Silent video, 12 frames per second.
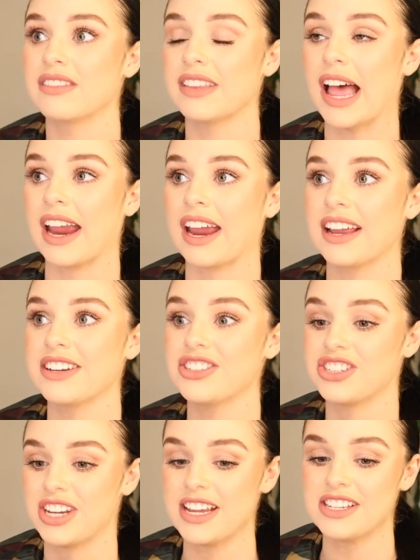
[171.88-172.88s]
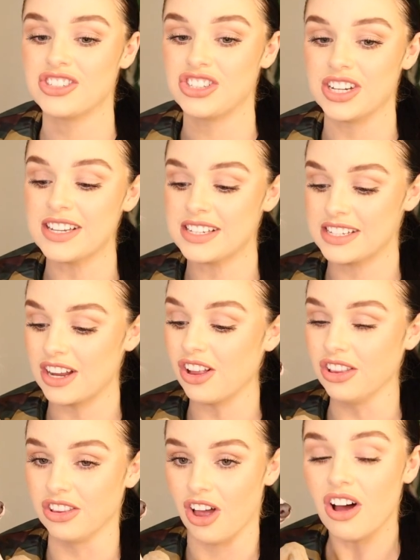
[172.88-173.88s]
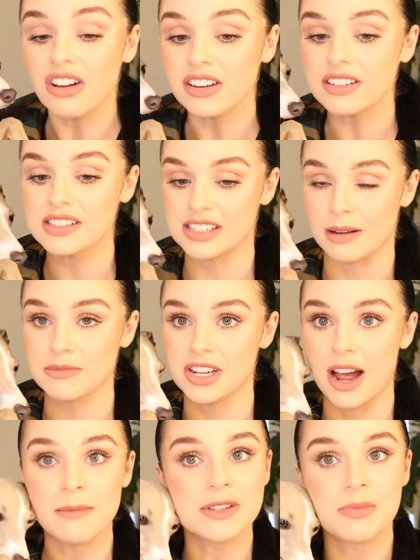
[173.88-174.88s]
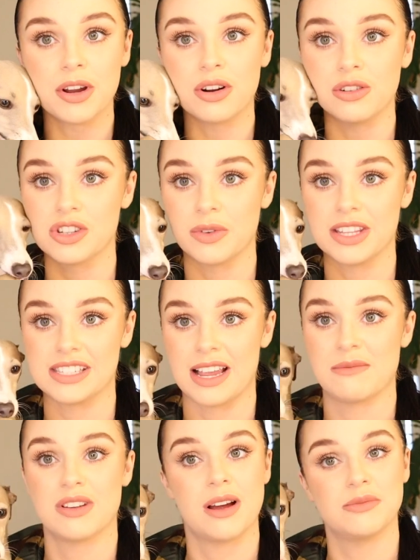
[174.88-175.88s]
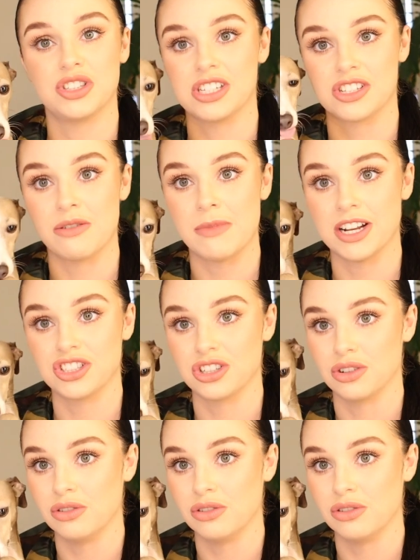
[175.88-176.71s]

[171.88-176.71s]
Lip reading: Like she's just a lot sometimes, but also at the same time, she's not much at